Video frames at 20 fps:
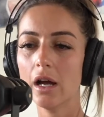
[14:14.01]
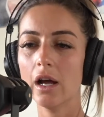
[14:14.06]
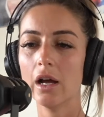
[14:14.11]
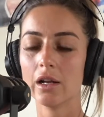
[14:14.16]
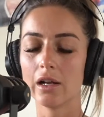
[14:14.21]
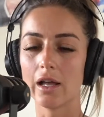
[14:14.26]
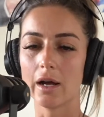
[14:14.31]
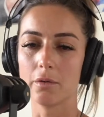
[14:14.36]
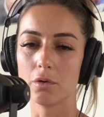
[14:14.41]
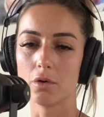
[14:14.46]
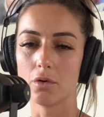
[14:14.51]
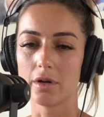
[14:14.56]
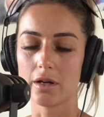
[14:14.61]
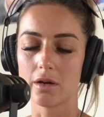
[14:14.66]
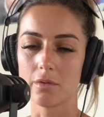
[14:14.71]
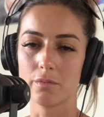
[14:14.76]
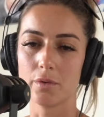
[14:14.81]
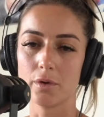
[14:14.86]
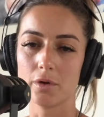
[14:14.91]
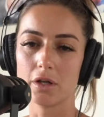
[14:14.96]
Like, we're all here
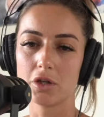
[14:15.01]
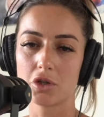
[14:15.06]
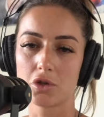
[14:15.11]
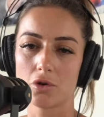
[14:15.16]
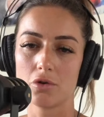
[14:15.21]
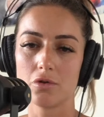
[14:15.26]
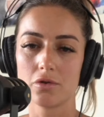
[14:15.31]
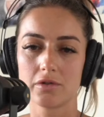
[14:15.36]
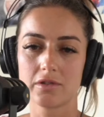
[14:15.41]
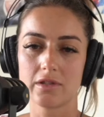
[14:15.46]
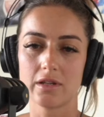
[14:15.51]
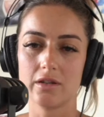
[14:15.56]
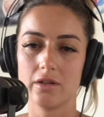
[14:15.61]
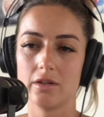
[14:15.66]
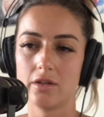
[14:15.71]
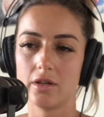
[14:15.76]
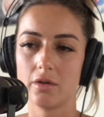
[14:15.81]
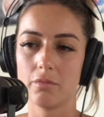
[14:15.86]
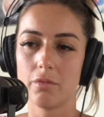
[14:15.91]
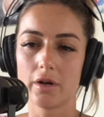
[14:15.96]
in booty shorts
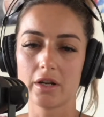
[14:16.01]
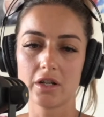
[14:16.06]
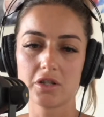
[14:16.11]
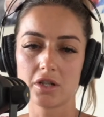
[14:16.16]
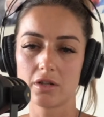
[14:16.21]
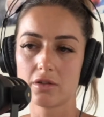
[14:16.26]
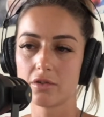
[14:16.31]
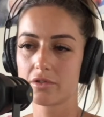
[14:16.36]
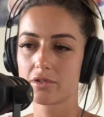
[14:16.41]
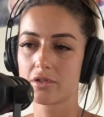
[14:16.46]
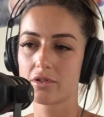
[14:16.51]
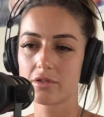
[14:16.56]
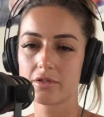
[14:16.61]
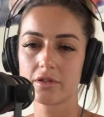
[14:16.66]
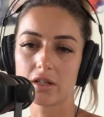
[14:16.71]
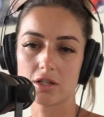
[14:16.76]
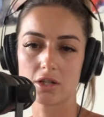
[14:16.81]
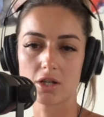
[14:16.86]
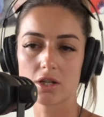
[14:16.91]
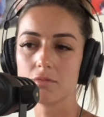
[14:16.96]
and your body jiggles because you're
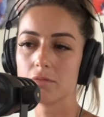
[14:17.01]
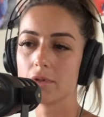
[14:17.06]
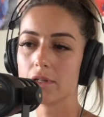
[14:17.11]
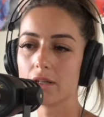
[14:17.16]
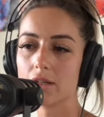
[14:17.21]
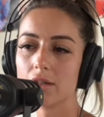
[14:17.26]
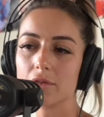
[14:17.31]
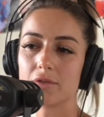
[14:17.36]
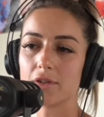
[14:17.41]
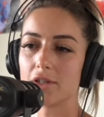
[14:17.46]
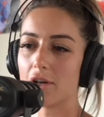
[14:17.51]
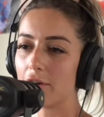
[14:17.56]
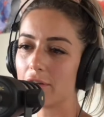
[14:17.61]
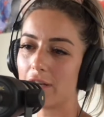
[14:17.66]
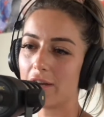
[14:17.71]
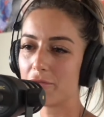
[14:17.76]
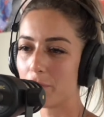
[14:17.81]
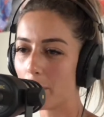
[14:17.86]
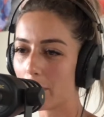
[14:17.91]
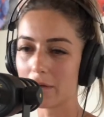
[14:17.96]
human, and if you don't
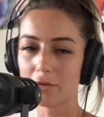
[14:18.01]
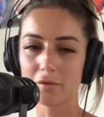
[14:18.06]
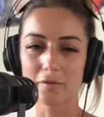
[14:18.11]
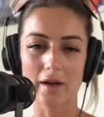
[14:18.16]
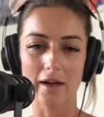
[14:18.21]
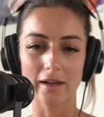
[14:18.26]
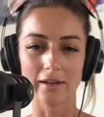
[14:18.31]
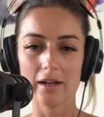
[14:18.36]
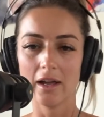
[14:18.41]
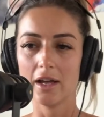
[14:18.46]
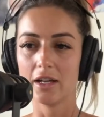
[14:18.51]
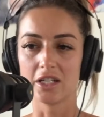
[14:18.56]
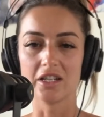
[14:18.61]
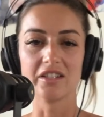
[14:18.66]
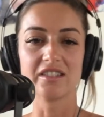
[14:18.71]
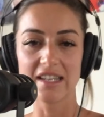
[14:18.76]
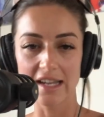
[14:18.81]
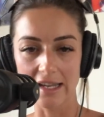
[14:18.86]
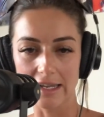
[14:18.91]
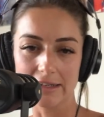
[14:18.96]
have body fat, you're
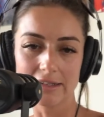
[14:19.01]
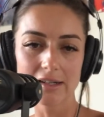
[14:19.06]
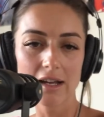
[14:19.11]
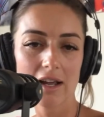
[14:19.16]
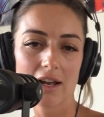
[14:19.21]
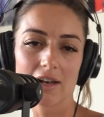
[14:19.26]
dead.